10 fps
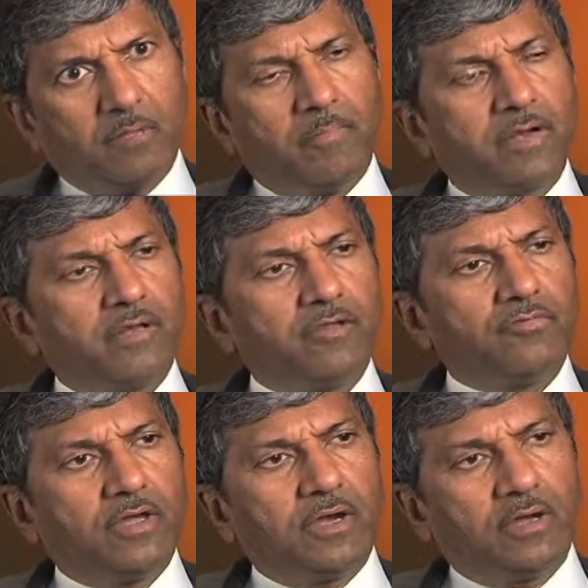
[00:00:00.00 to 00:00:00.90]
But
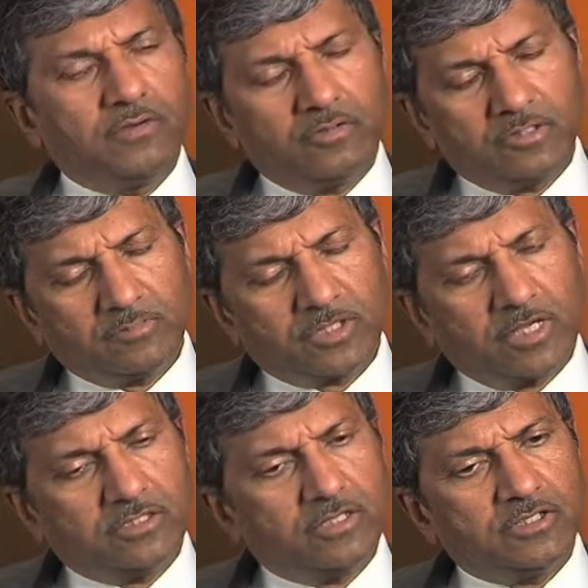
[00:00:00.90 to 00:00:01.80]
if the aneurysm
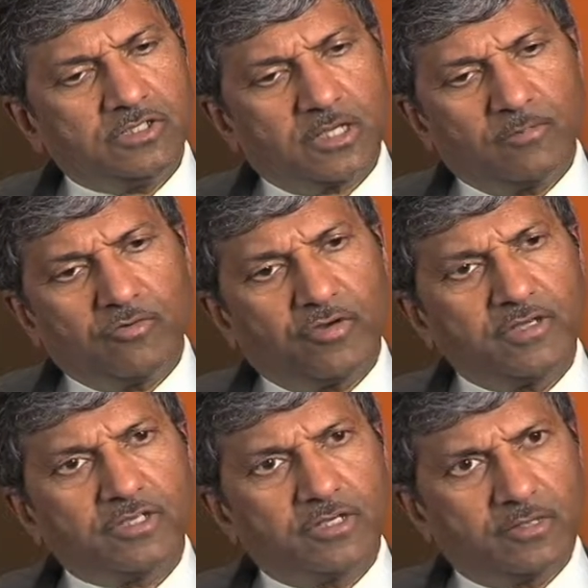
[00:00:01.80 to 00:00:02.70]
size reaches above
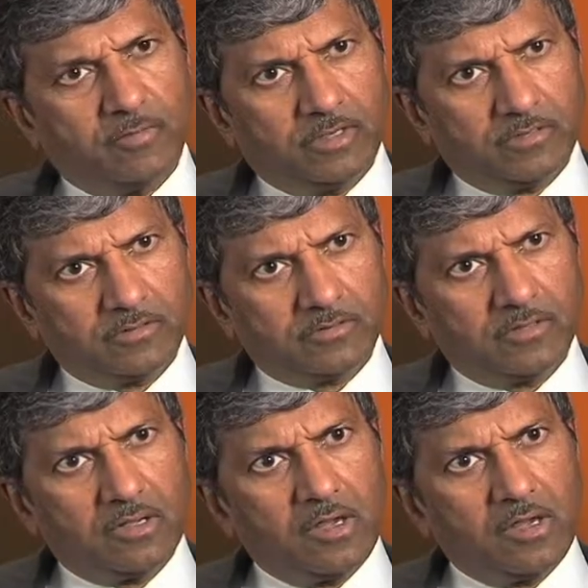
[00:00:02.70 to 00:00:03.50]
five centimeters,